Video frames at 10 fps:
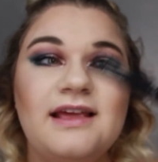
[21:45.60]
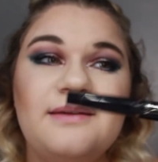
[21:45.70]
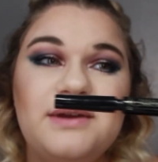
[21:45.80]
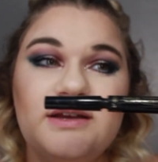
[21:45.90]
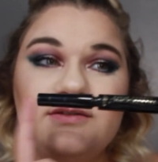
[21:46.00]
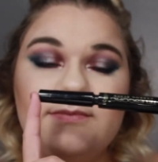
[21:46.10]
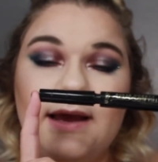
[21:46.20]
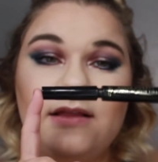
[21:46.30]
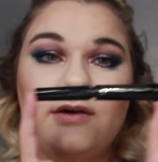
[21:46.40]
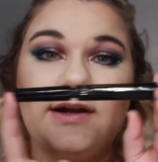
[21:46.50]
Then I'm gonna use
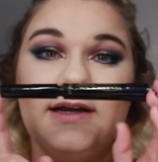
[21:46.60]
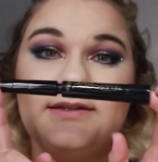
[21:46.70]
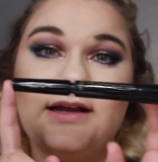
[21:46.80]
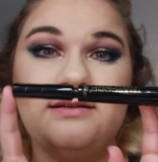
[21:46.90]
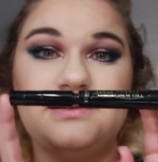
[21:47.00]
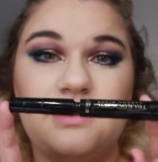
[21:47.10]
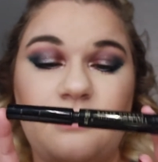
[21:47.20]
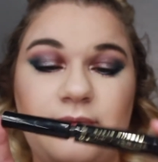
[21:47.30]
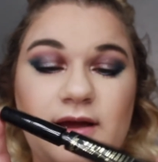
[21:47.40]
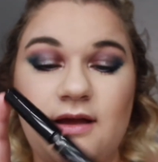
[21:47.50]
my L'Oreal
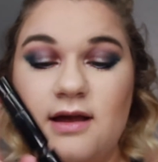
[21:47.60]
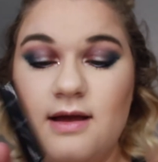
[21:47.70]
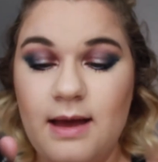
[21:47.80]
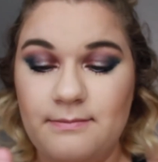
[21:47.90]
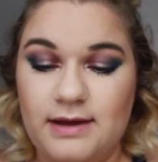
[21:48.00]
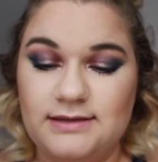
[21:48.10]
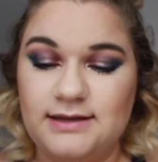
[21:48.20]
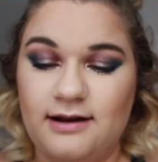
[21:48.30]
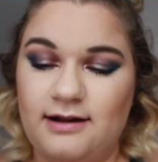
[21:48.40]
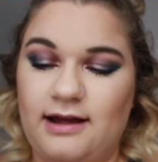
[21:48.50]
Telescopic
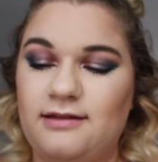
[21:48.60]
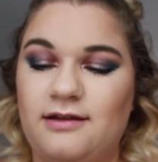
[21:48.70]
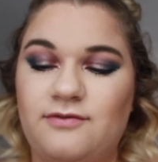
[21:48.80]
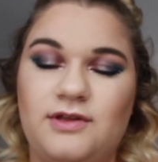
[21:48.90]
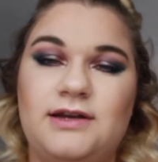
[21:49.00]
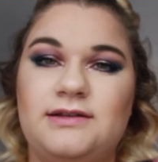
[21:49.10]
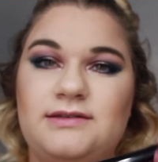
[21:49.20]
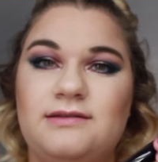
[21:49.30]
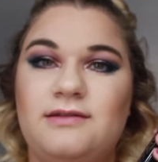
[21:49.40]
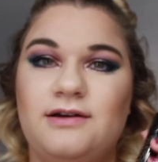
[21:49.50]
mascara. I love that
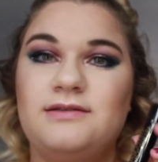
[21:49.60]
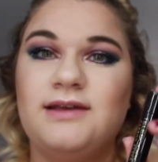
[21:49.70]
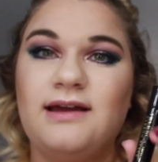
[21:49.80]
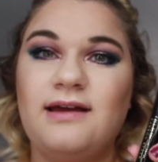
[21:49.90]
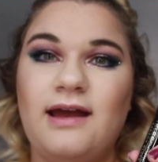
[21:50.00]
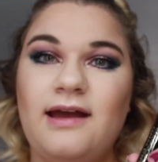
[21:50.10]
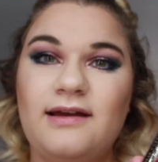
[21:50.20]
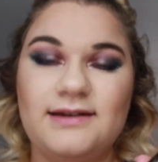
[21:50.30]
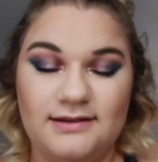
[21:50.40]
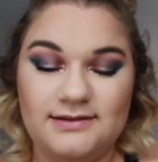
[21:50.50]
it looks like
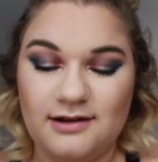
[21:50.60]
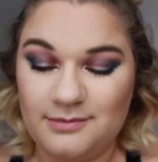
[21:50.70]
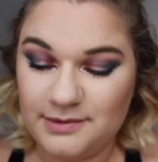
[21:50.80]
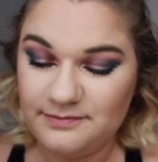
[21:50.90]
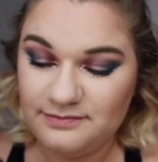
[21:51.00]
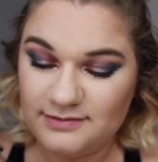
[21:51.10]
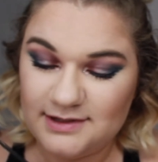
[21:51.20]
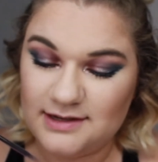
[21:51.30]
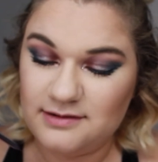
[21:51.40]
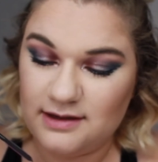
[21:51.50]
a telescope.
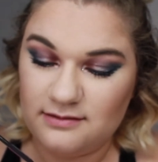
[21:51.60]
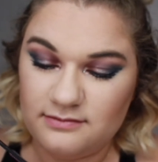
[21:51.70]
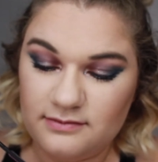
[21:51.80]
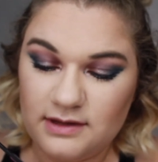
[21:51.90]
So cute.